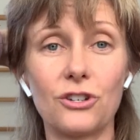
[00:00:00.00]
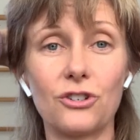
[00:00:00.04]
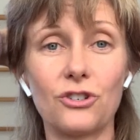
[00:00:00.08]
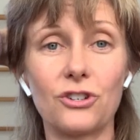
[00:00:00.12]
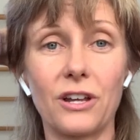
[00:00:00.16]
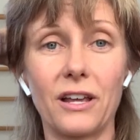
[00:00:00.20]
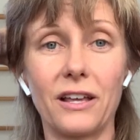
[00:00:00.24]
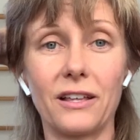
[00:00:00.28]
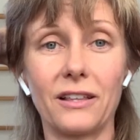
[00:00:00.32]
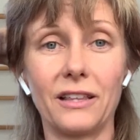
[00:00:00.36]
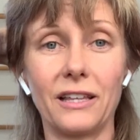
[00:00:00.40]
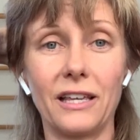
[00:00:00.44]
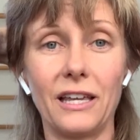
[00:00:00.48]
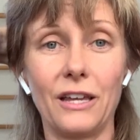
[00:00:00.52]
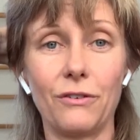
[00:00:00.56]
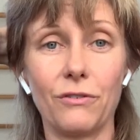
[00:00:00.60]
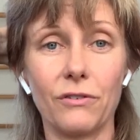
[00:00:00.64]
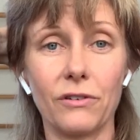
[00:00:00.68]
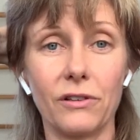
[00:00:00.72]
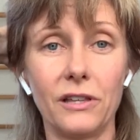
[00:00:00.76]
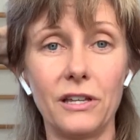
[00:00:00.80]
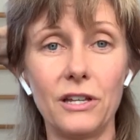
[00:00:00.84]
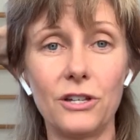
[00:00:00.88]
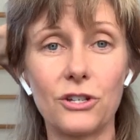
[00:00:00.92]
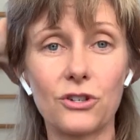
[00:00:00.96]
gently
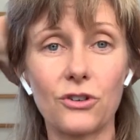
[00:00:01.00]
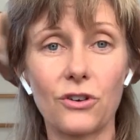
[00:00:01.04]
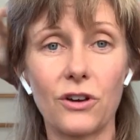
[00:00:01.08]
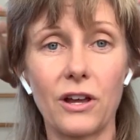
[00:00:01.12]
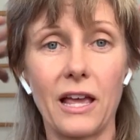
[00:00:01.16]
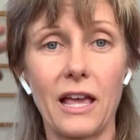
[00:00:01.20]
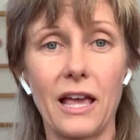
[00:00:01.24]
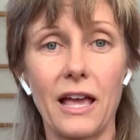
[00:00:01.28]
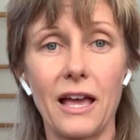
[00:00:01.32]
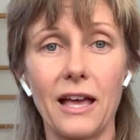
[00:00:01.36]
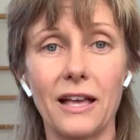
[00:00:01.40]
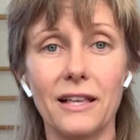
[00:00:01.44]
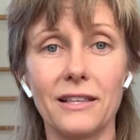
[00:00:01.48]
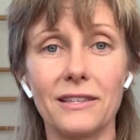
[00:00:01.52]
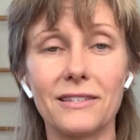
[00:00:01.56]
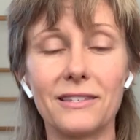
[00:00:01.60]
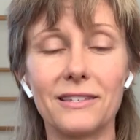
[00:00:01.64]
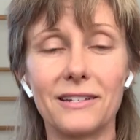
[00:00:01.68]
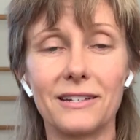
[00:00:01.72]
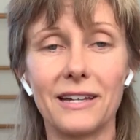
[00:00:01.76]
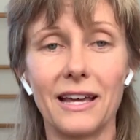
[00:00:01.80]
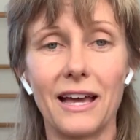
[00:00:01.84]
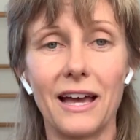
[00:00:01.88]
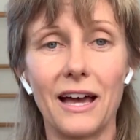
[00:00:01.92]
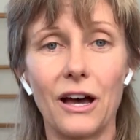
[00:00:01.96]
release your hands
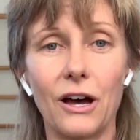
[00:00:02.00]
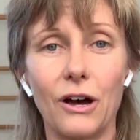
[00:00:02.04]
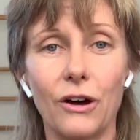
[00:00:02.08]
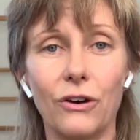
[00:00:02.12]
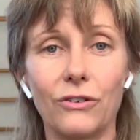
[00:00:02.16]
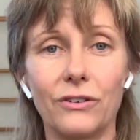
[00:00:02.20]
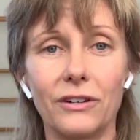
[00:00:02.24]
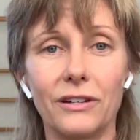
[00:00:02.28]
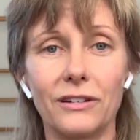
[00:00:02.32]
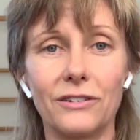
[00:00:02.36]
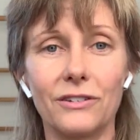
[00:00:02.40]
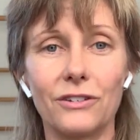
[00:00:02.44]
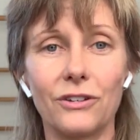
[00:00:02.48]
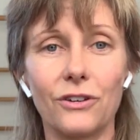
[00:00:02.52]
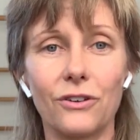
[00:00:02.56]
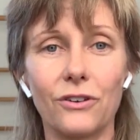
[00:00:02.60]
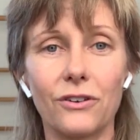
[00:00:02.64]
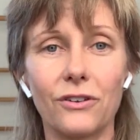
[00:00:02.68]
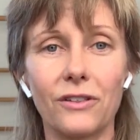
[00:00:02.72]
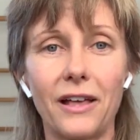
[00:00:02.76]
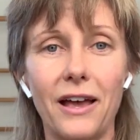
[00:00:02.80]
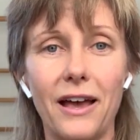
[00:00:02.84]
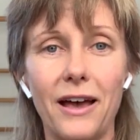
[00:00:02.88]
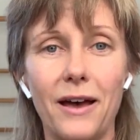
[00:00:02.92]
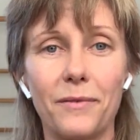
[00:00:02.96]
down into your
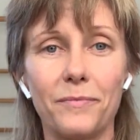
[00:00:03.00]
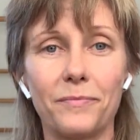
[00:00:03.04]
lap.